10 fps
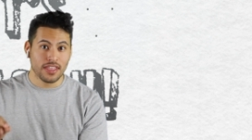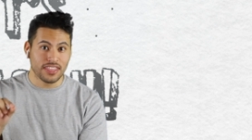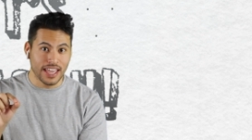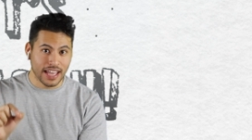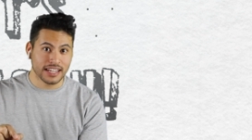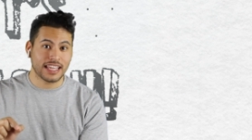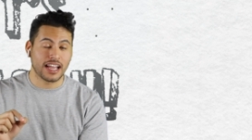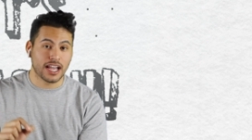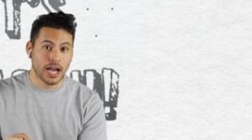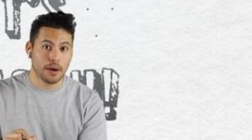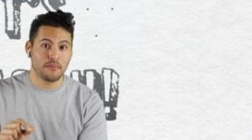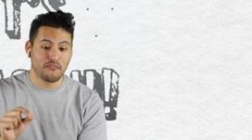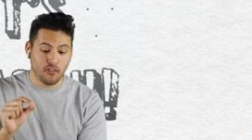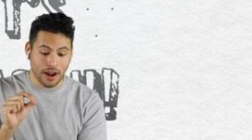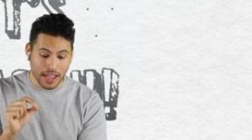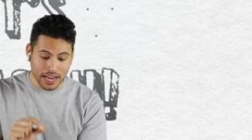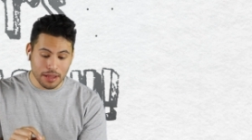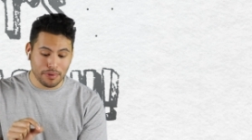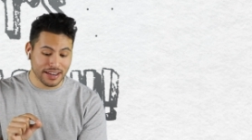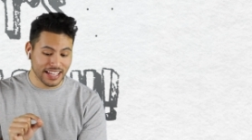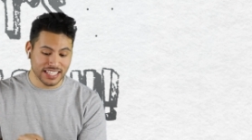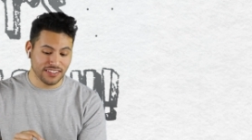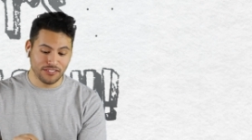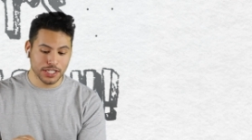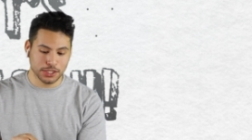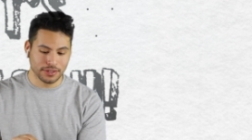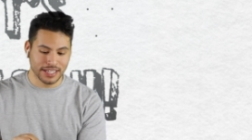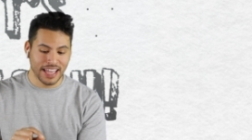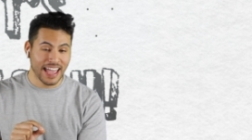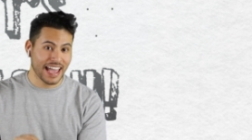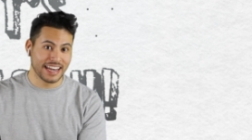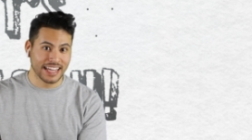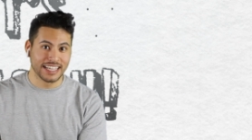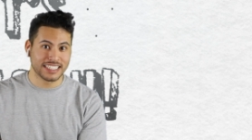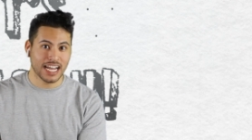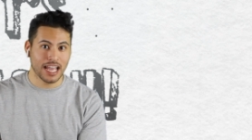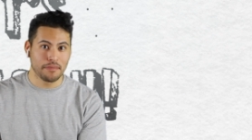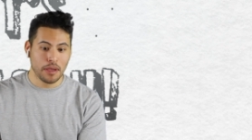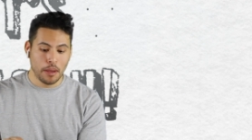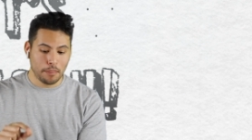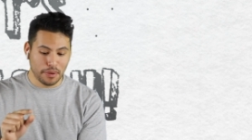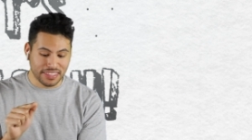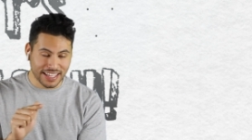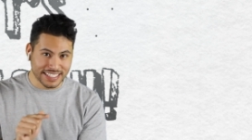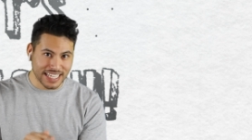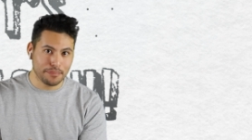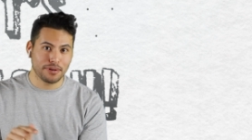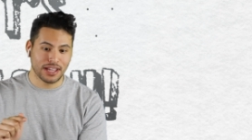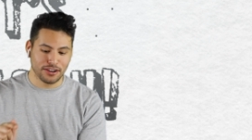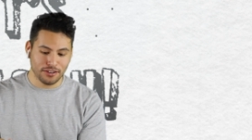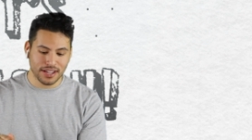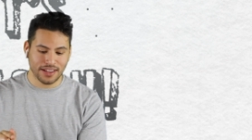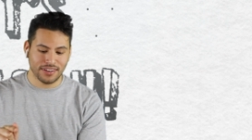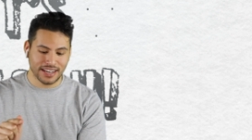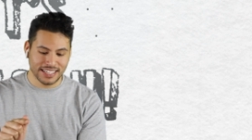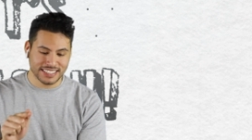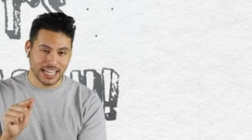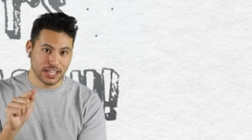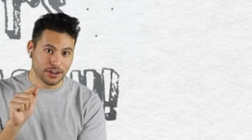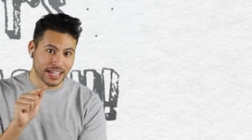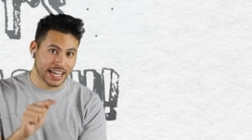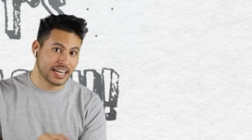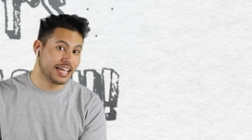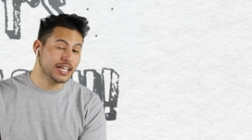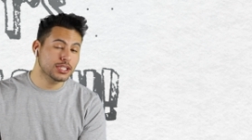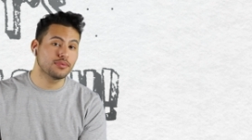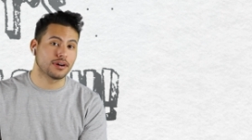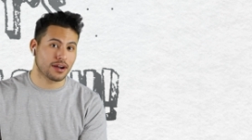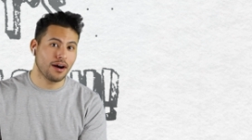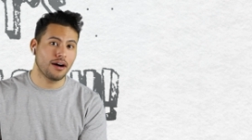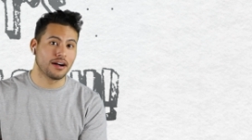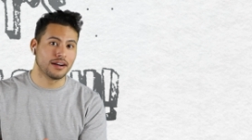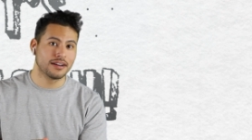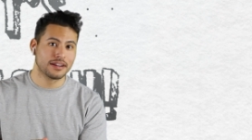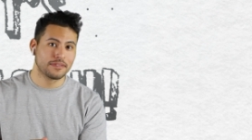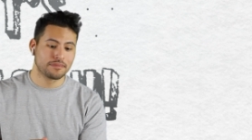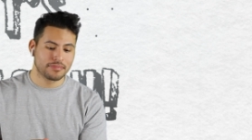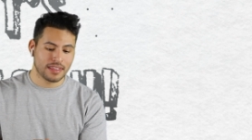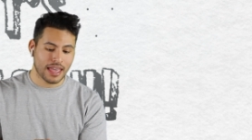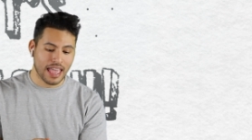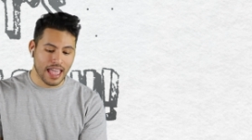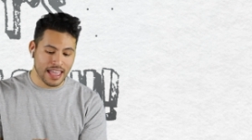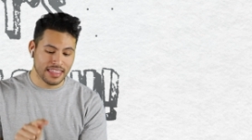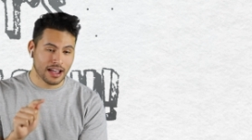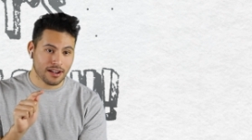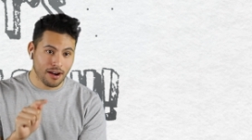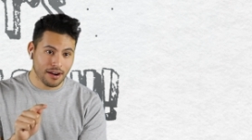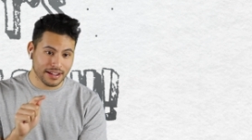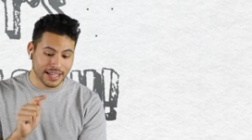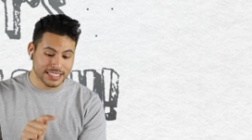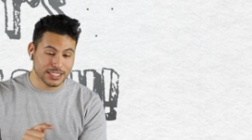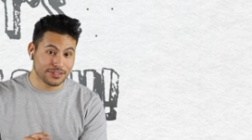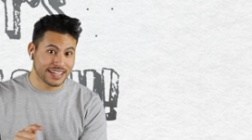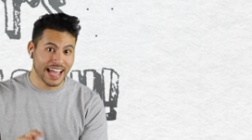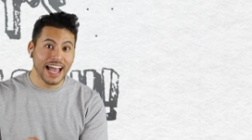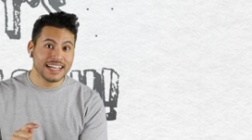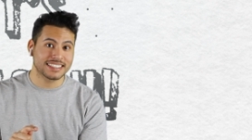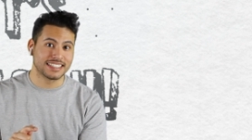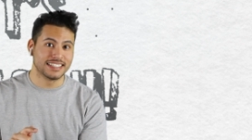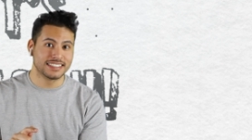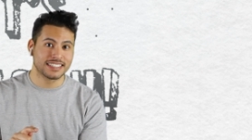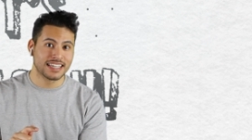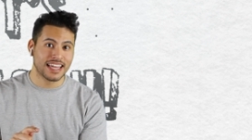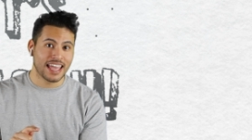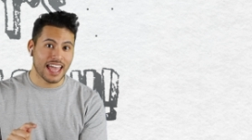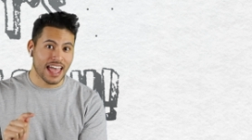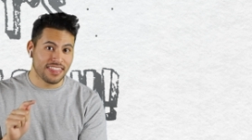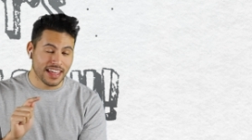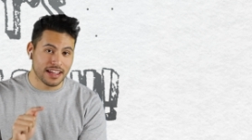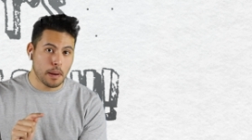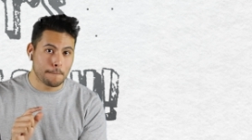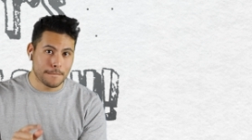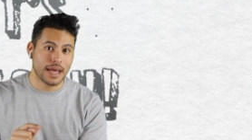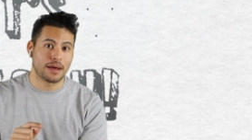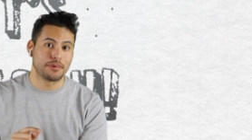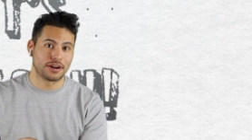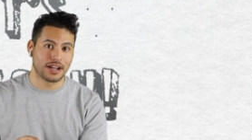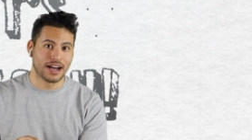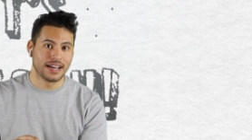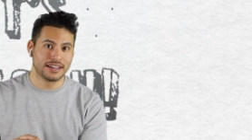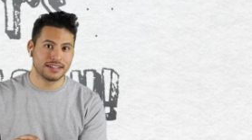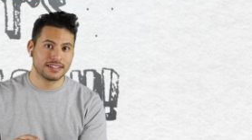The end can come for anybody individually at any time. But the example that you're giving is that you're getting into a car and that car gets into an accident and then bam, you're gone.